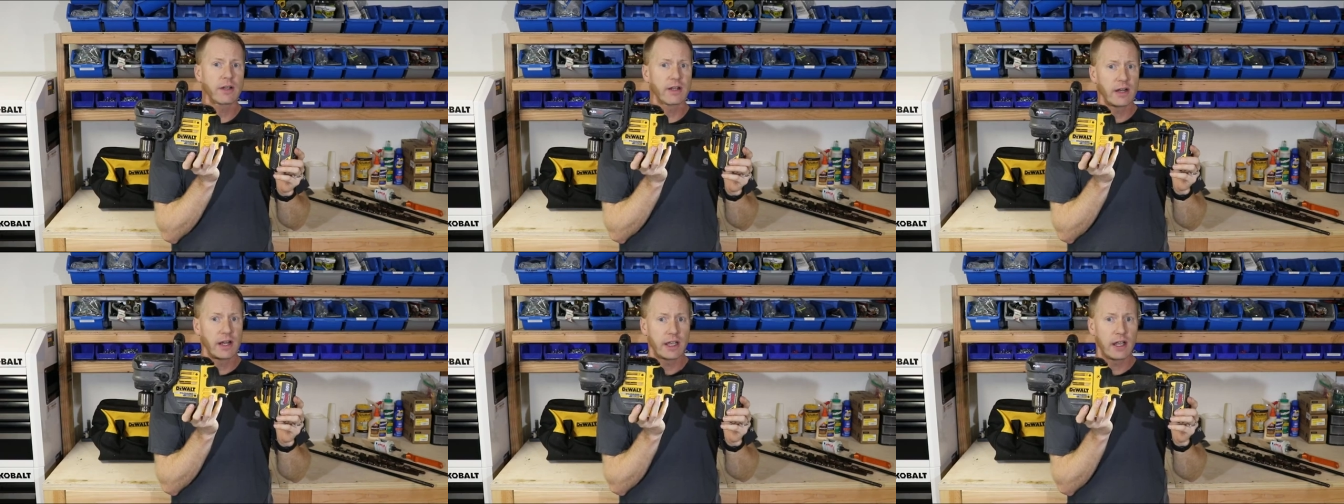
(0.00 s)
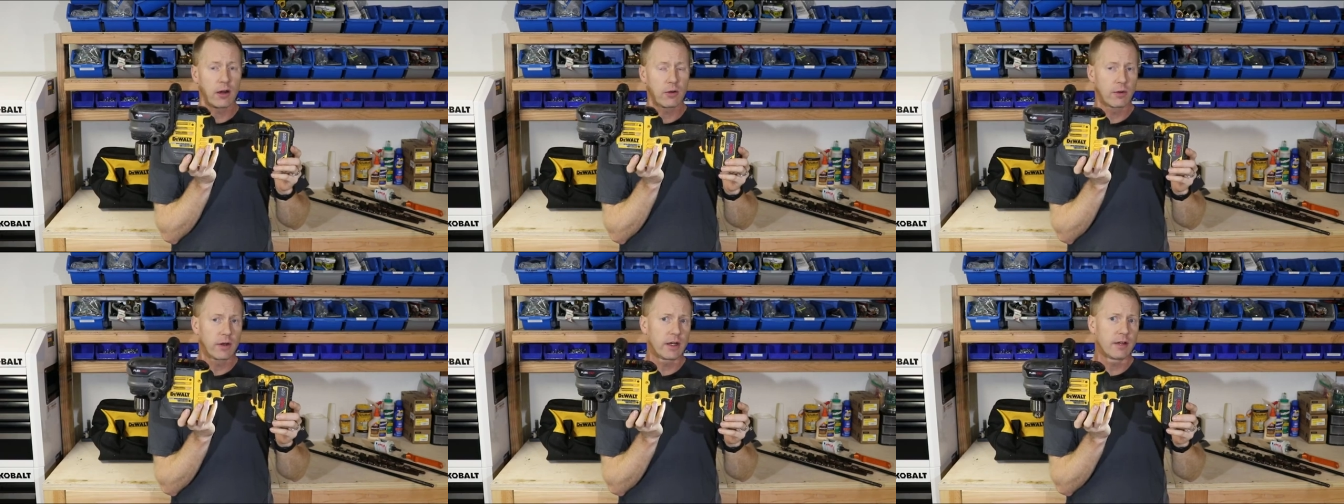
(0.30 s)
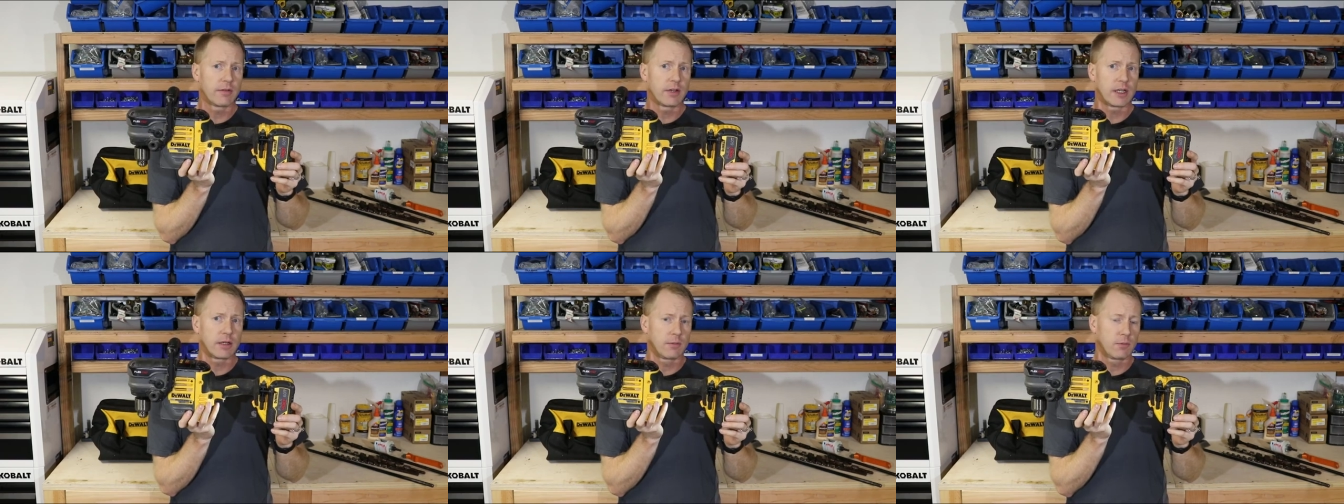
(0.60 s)
and I got rid
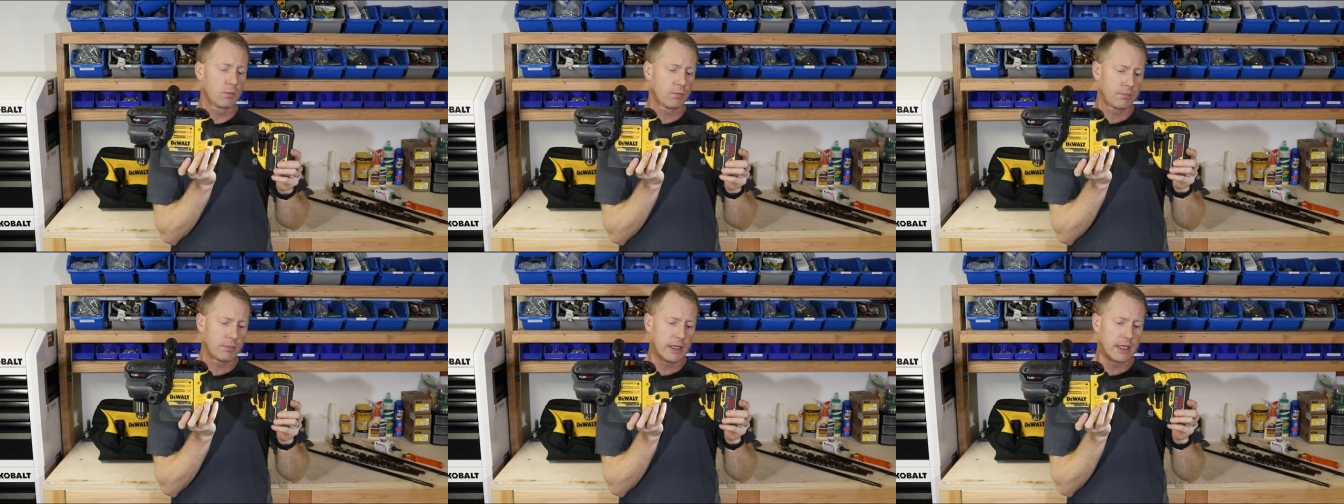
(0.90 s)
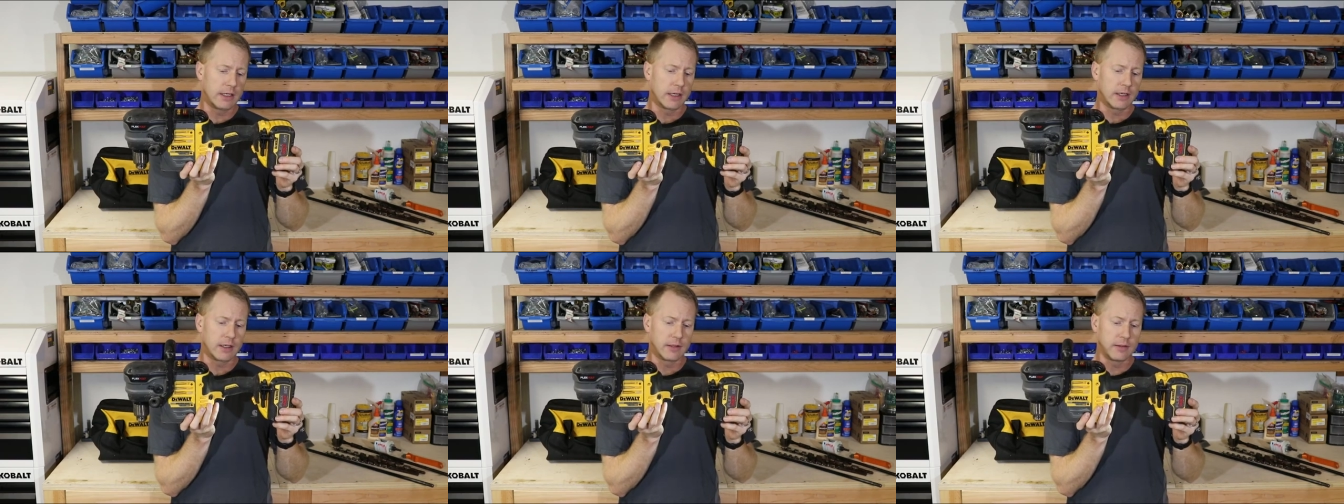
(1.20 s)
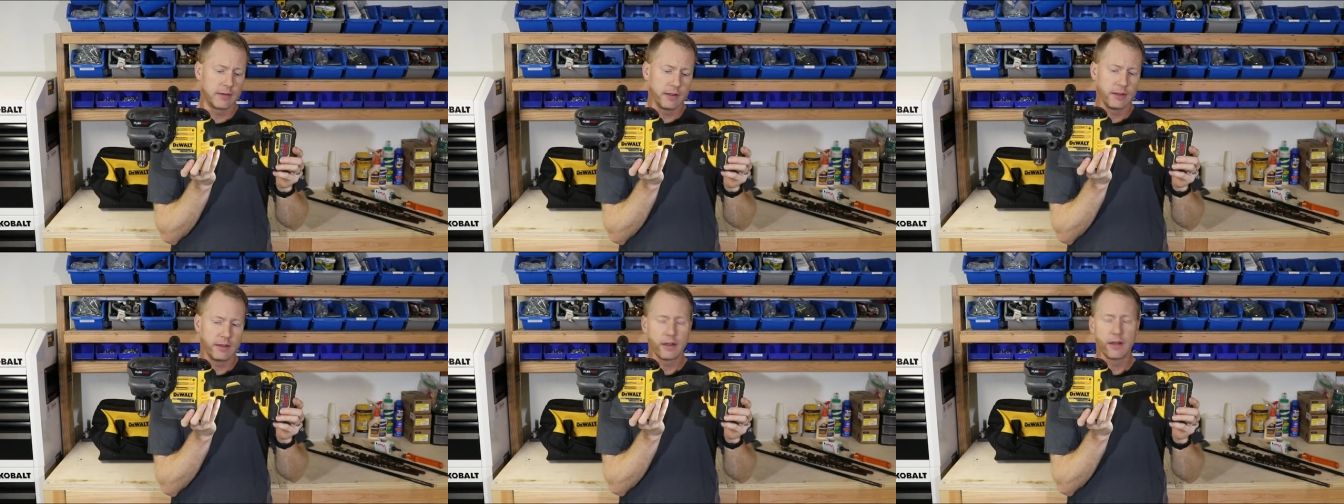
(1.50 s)
of it
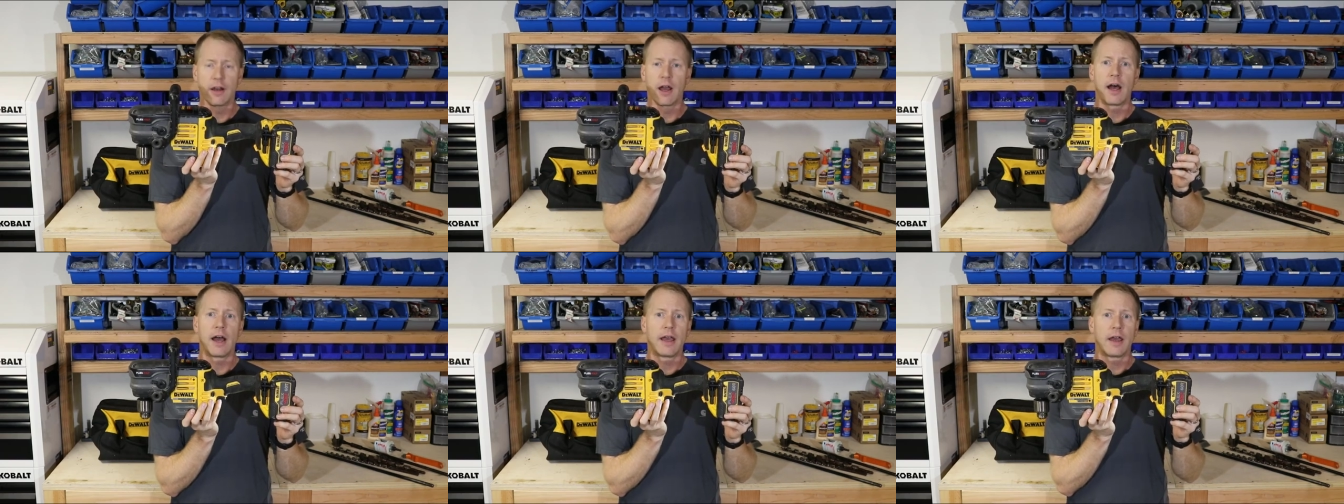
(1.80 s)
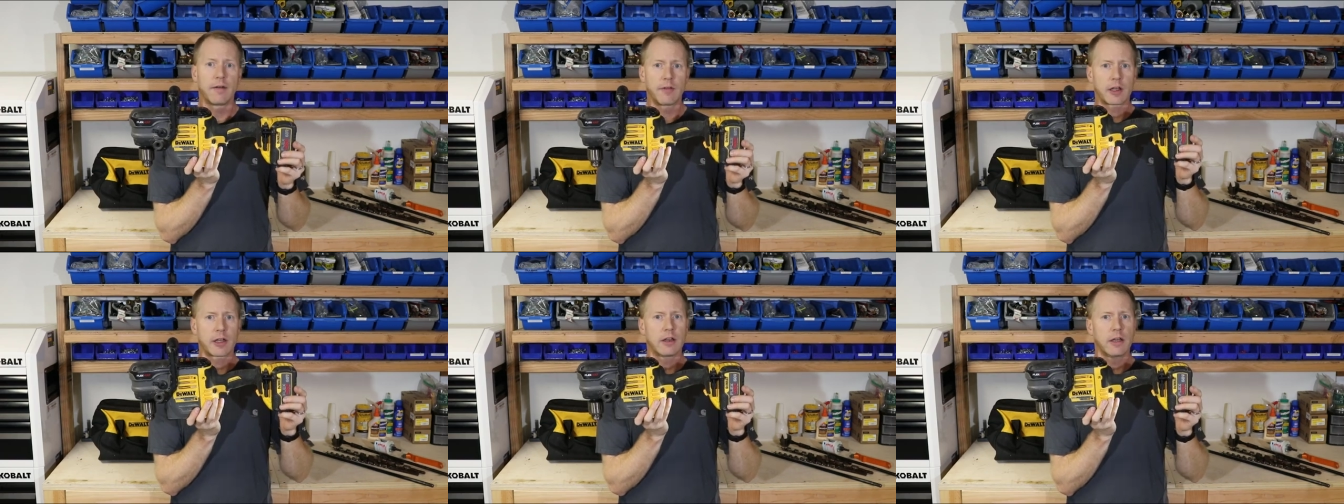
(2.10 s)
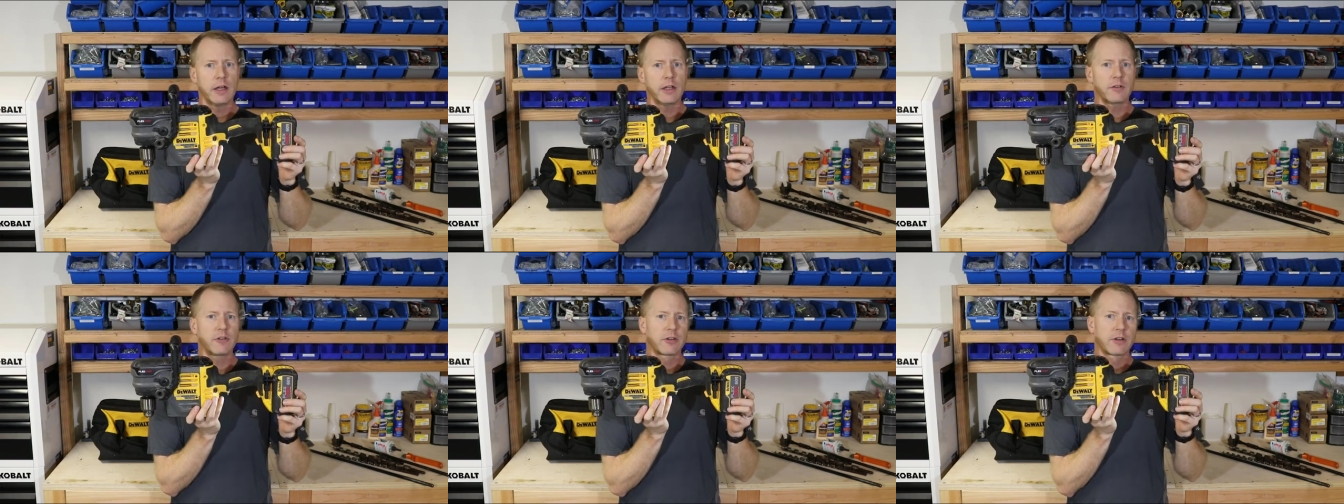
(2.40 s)
because it did not have a
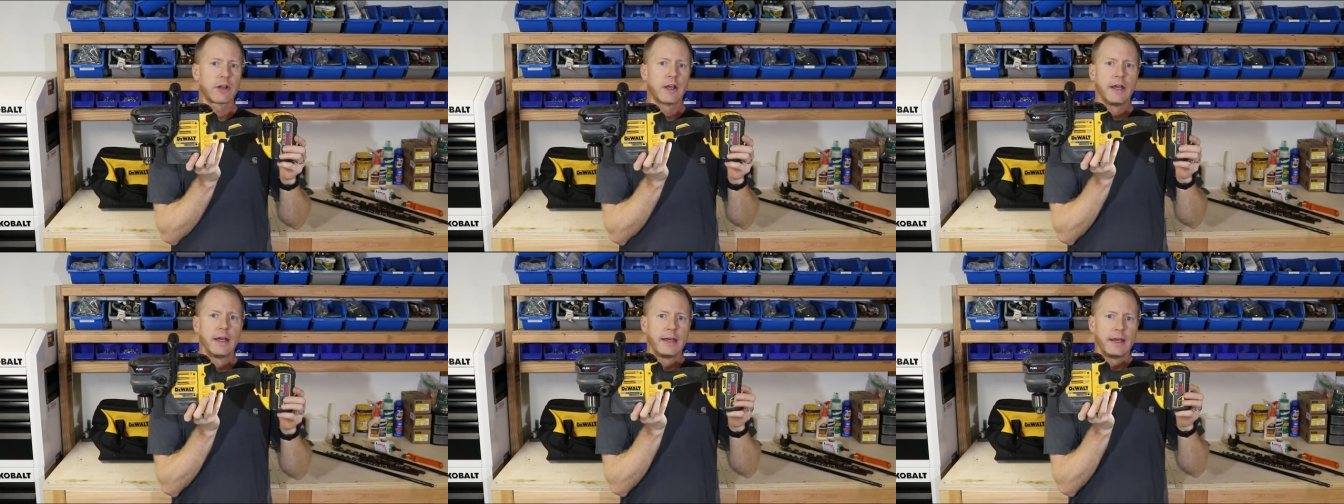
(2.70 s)
clutch,